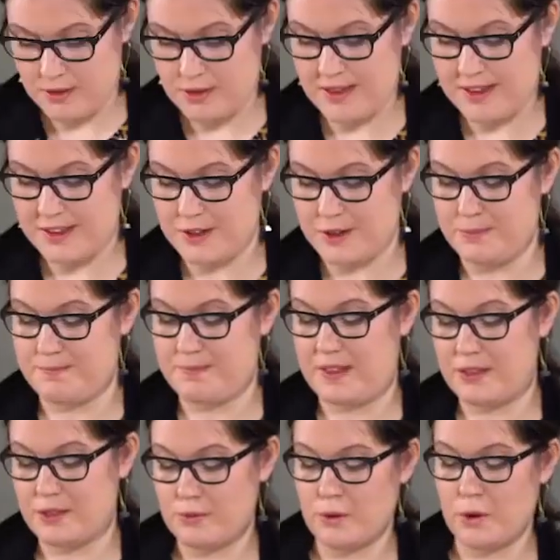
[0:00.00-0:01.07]
Thank you.
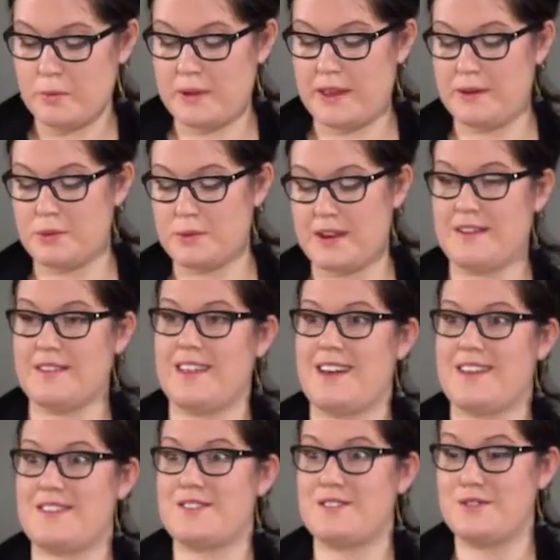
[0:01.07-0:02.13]
The role play will now
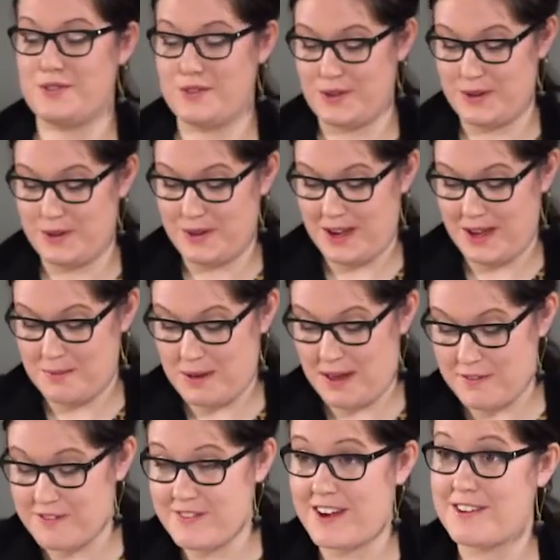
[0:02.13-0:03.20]
last for
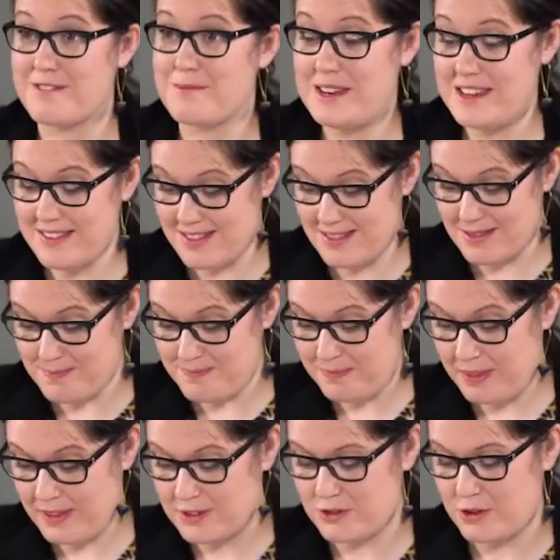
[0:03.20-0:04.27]
about 5 minutes.
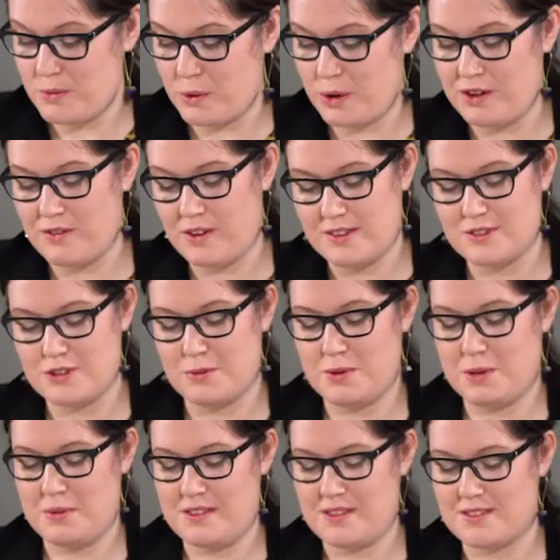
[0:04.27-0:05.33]
Don't worry if I stop
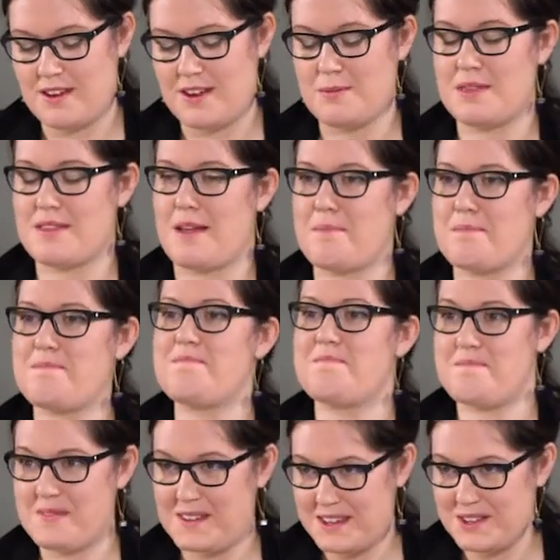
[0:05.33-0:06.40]
you when the time is up.
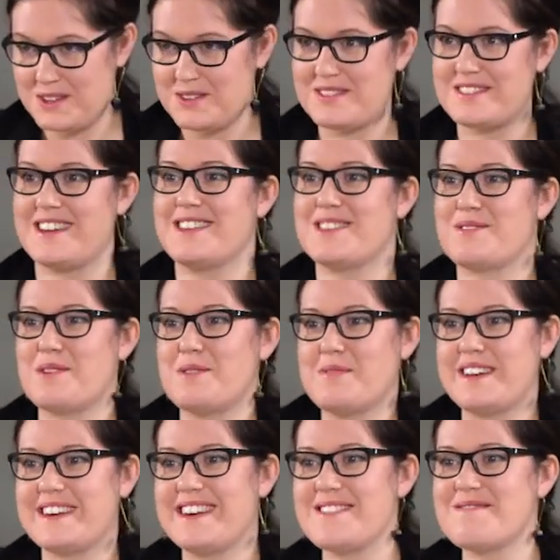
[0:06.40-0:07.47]
Can you start the role
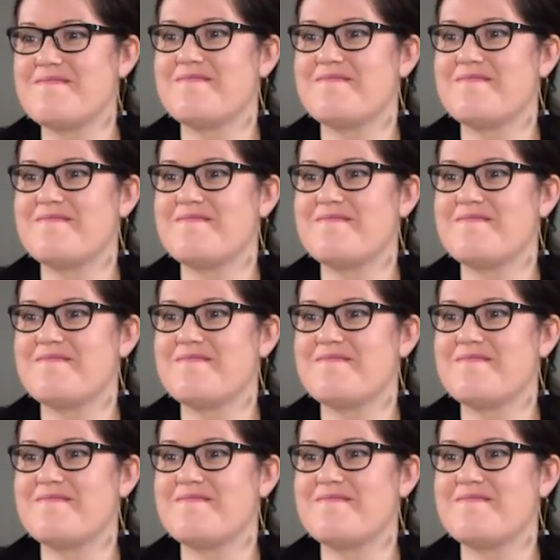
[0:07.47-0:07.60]
play now?